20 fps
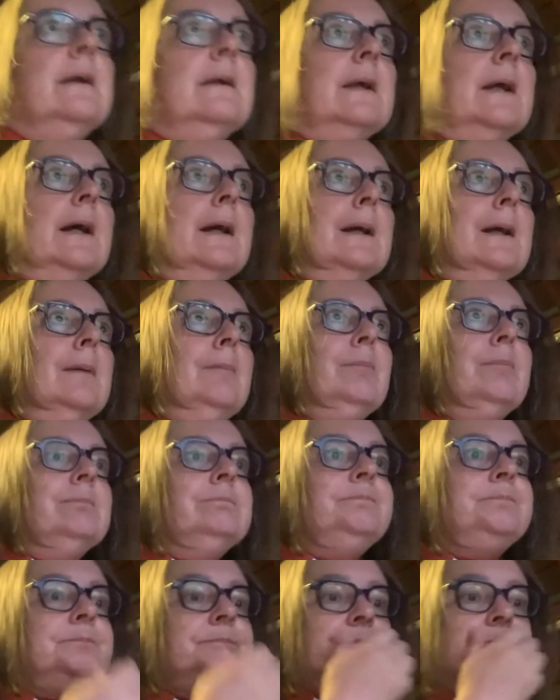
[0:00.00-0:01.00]

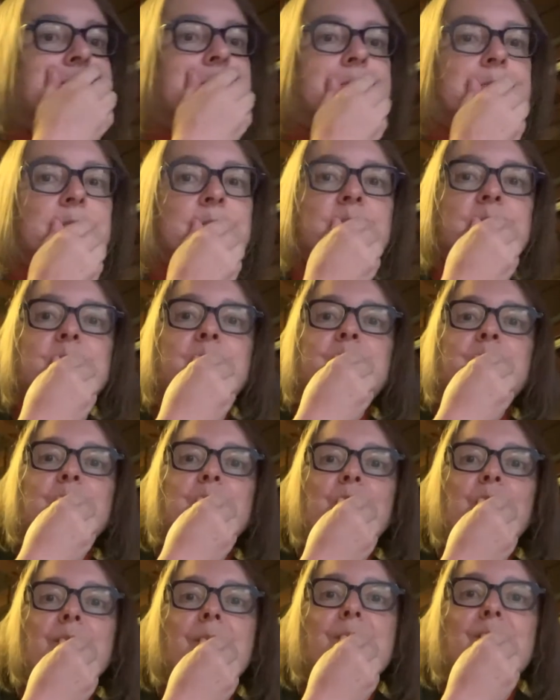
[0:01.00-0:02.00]

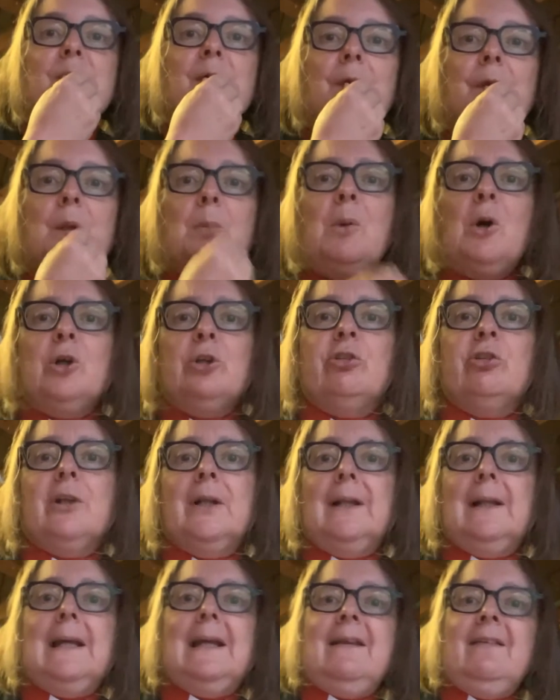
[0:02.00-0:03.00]
the
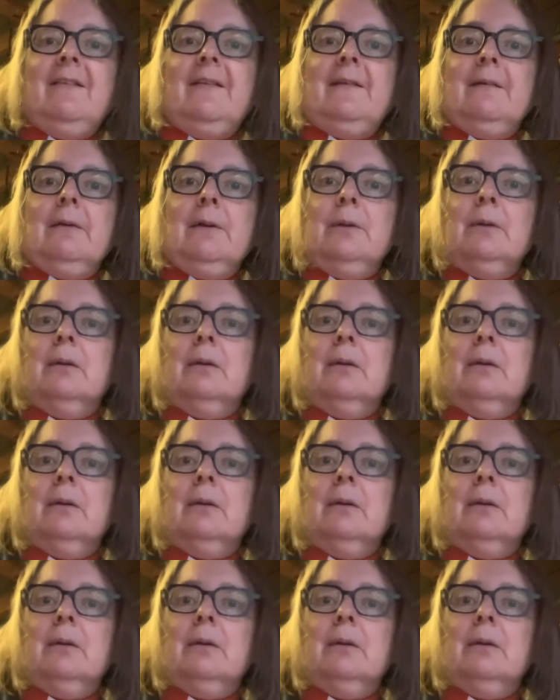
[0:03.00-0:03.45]
marginalised,